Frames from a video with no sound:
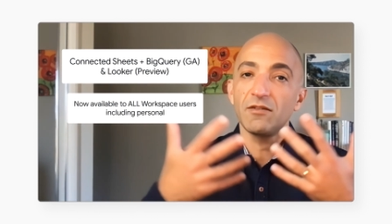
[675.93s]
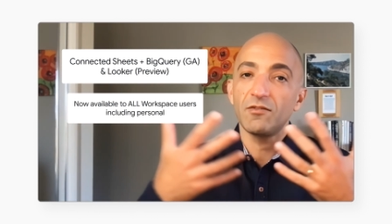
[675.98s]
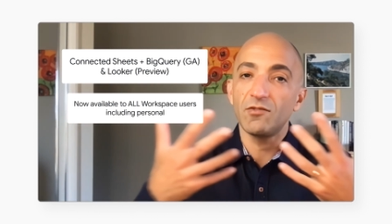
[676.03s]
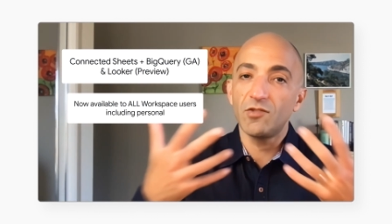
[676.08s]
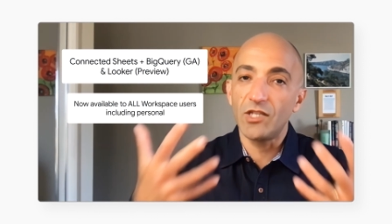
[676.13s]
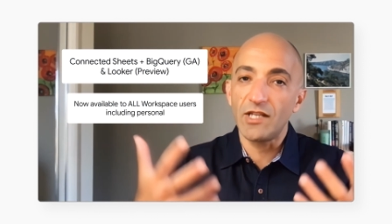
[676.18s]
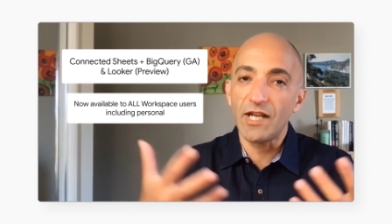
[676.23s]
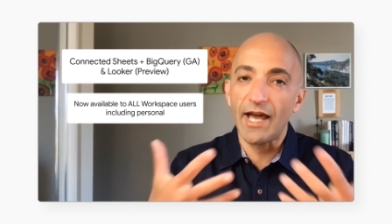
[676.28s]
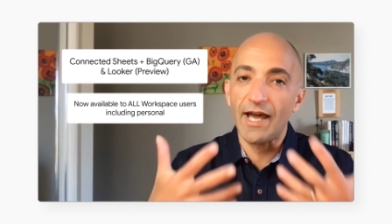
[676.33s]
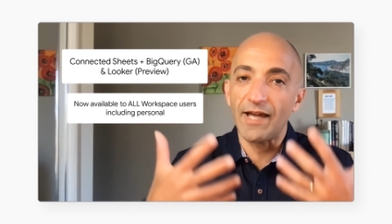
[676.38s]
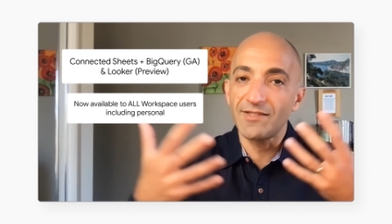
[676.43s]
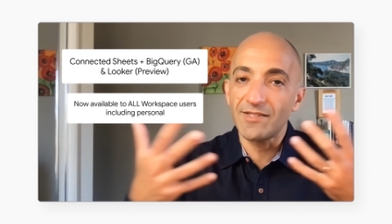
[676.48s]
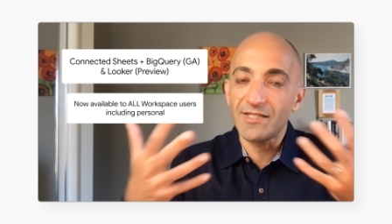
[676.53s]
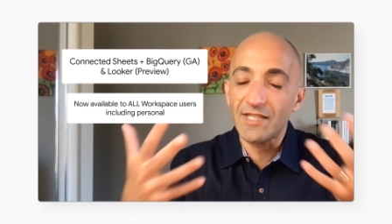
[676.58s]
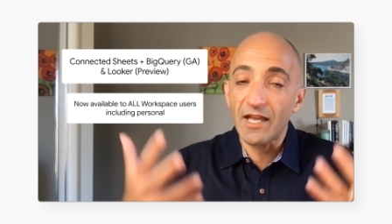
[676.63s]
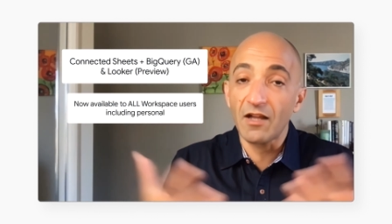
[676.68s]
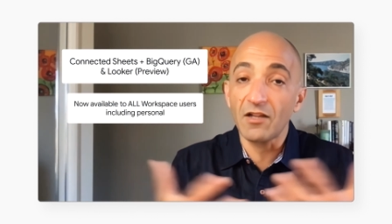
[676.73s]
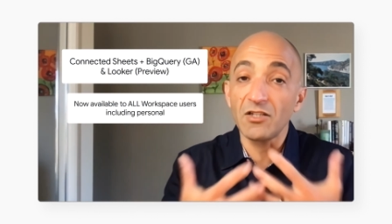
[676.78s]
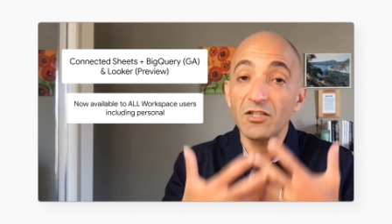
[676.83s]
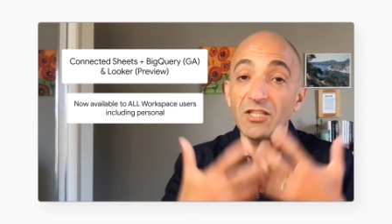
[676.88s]
data at
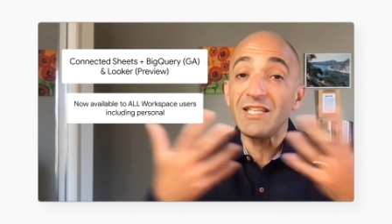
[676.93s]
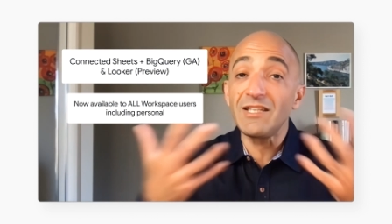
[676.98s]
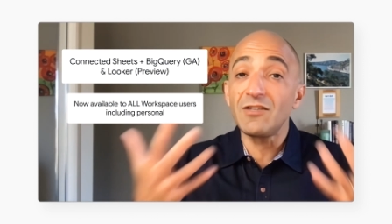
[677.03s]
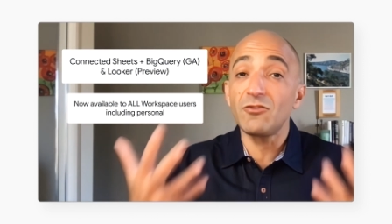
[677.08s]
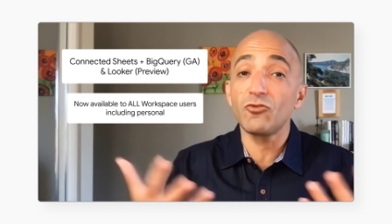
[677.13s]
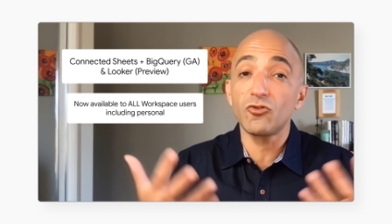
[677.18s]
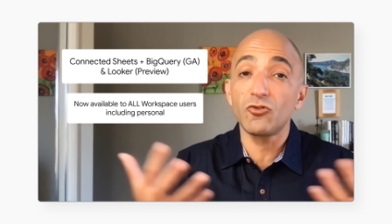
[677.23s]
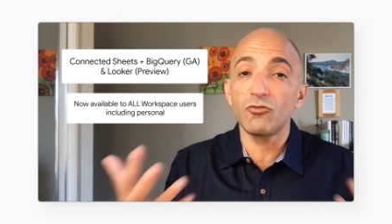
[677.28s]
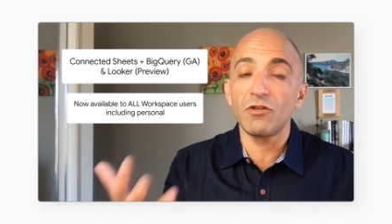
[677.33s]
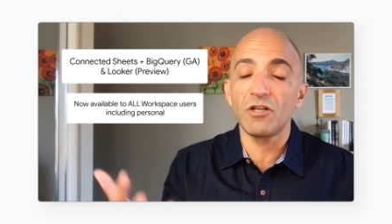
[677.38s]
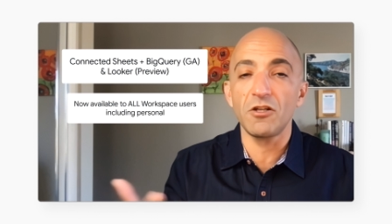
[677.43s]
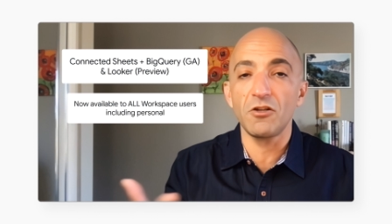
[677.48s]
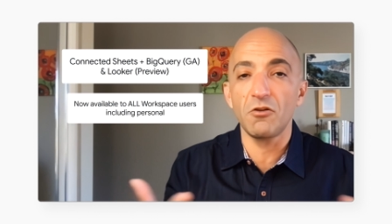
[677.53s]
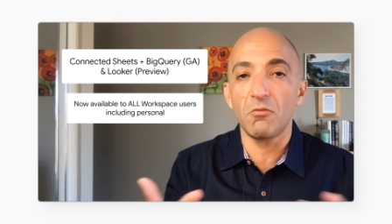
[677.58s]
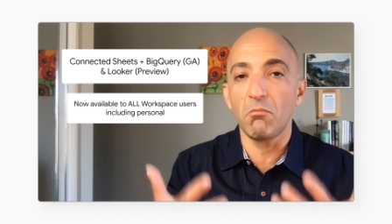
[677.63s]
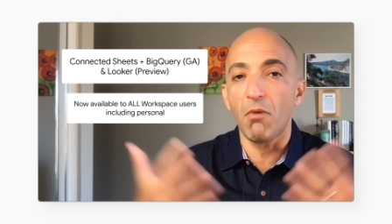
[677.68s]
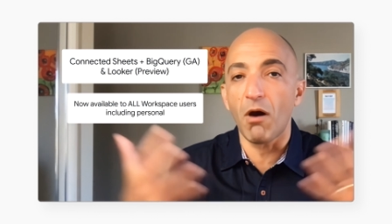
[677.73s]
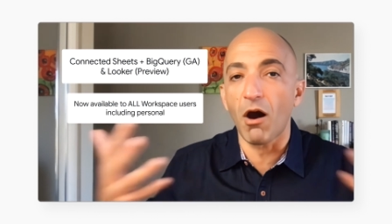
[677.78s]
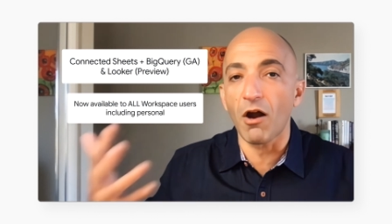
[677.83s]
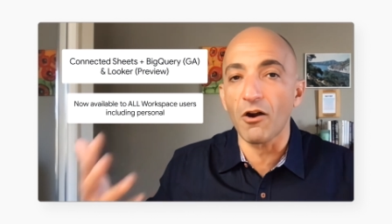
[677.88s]
scale and need to do it in a
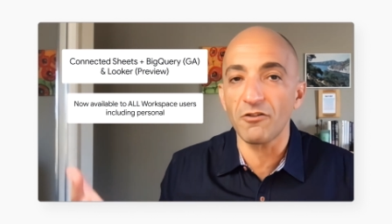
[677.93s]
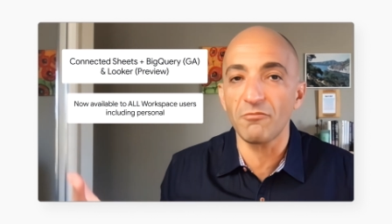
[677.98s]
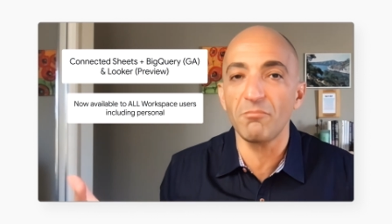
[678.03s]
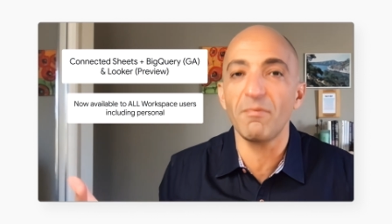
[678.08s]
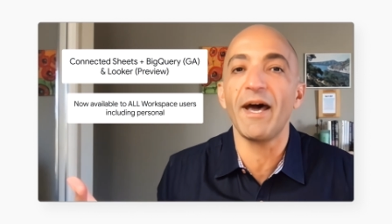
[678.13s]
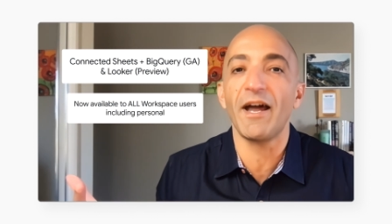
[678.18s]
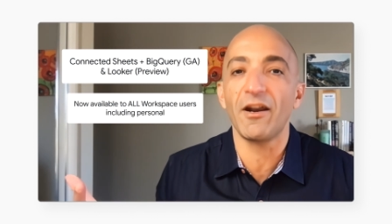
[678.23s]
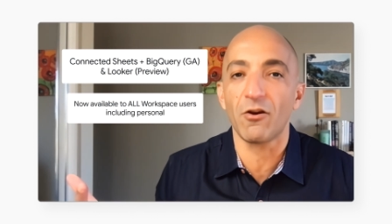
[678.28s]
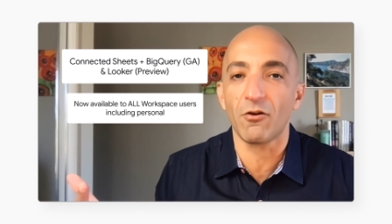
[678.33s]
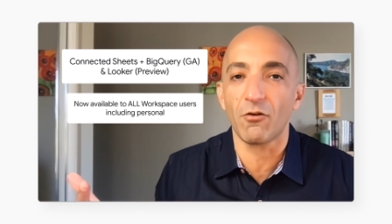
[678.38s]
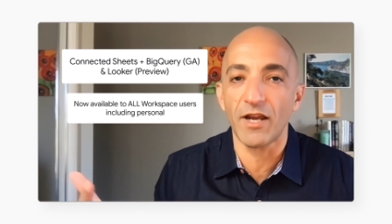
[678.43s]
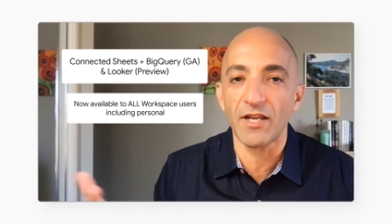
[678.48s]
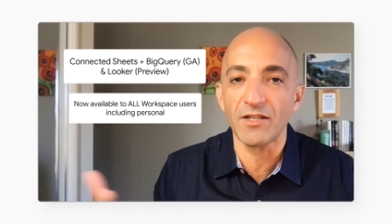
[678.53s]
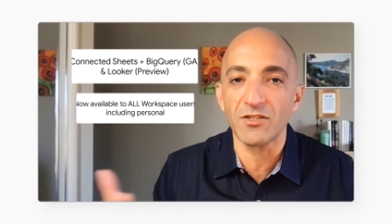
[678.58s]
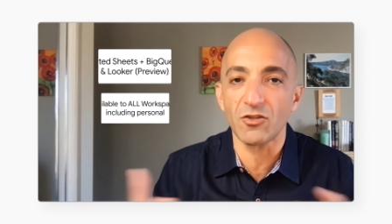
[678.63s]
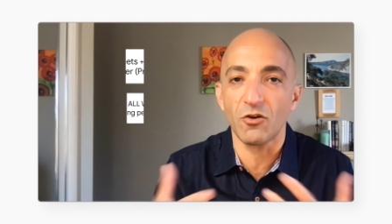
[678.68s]
modern manner, right?